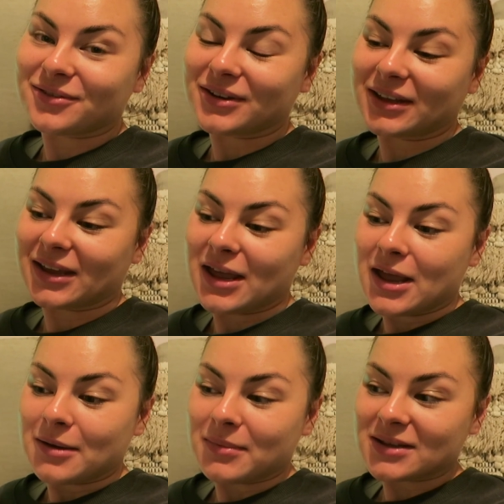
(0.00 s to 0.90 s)
It really
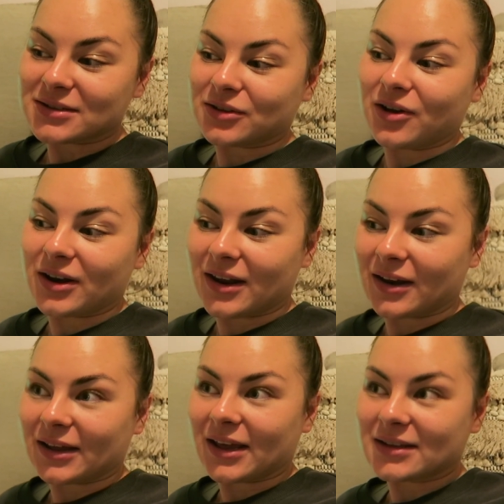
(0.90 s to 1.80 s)
means a lot, and
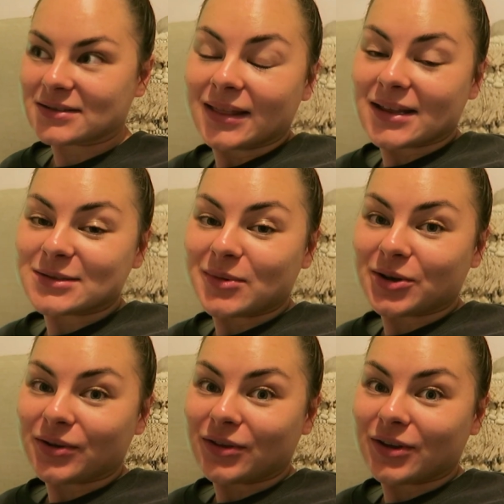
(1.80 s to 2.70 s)
I guess lets me
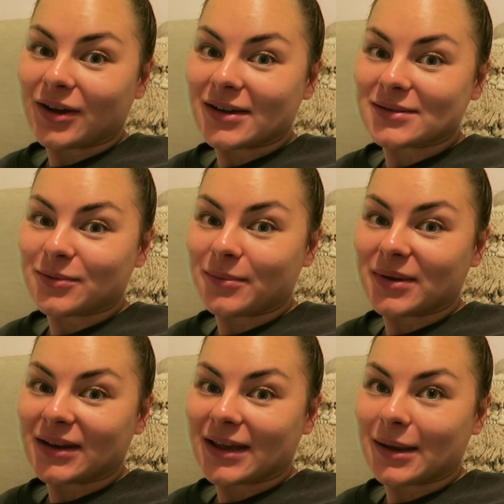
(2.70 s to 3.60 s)
know that you guys want
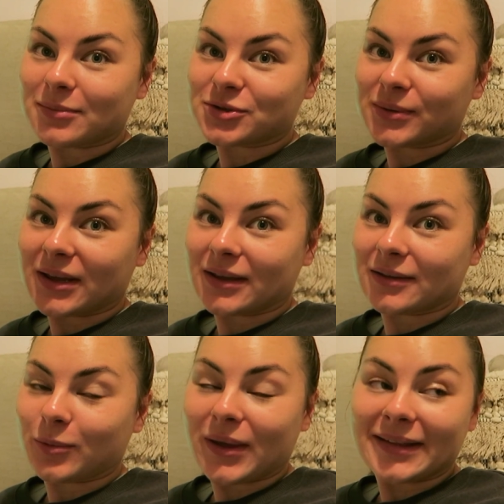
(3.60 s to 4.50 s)
me to keep
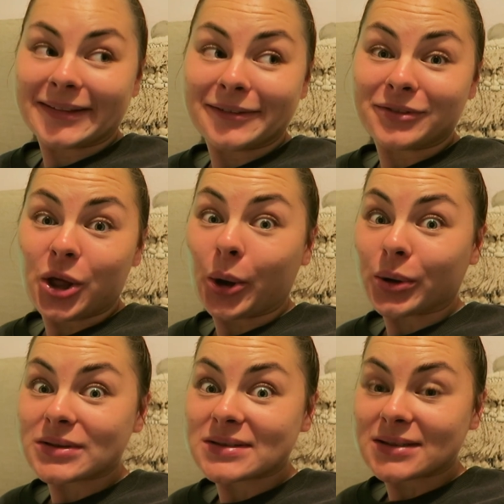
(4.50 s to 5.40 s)
doing weekly
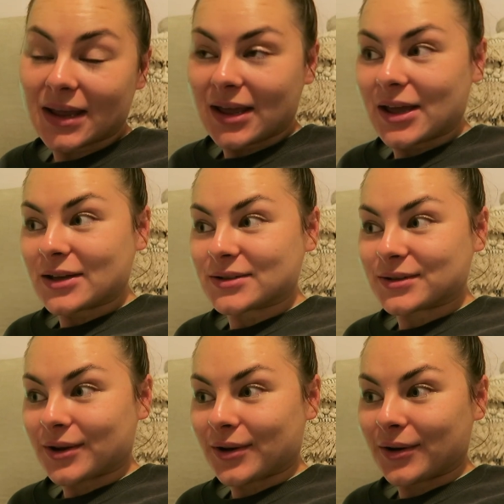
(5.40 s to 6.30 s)
vlogs.
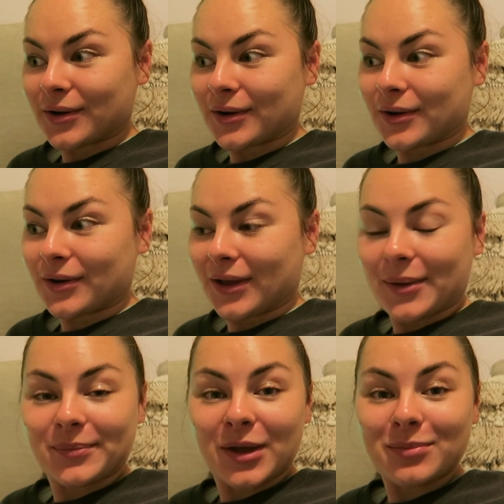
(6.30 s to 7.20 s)
So yeah,
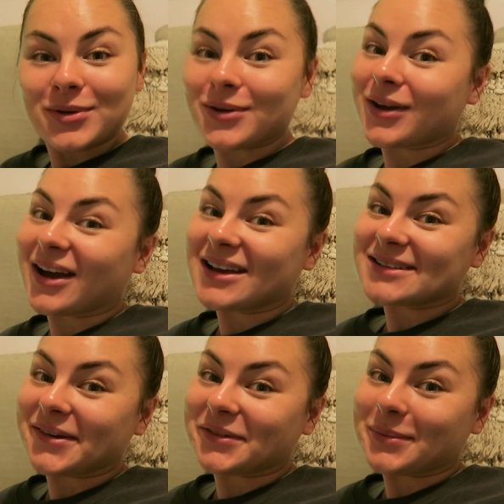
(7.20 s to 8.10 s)
hope you guys
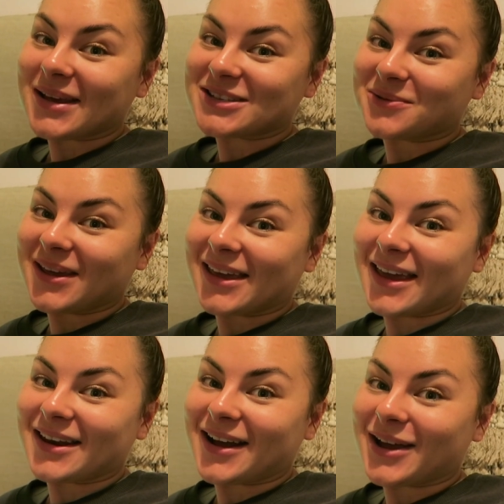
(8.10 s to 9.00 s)
have an amazing week,
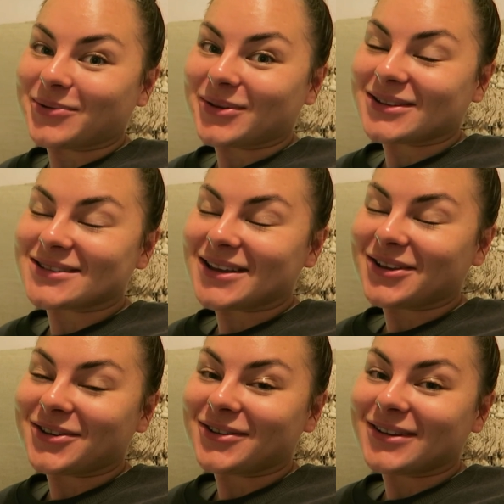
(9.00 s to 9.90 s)
and I will see
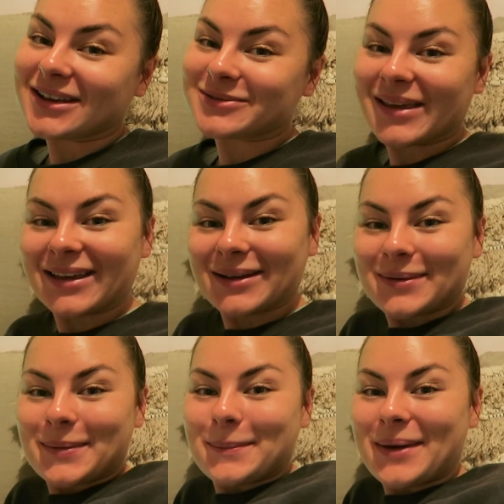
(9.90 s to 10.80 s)
you next week.
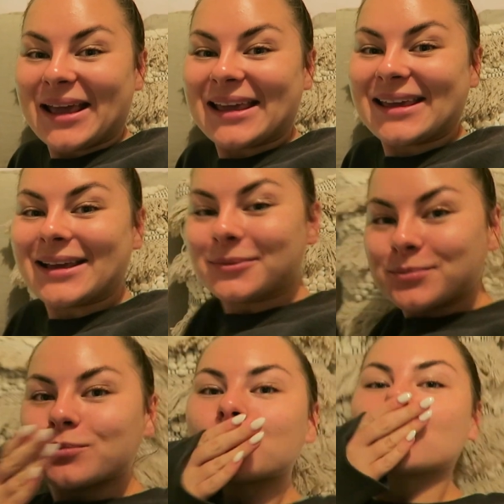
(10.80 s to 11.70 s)

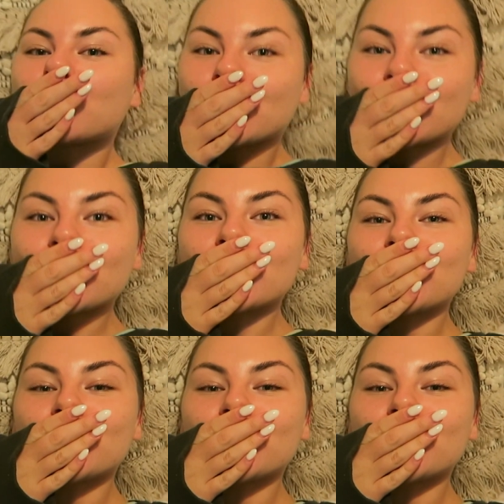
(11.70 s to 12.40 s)
Bye!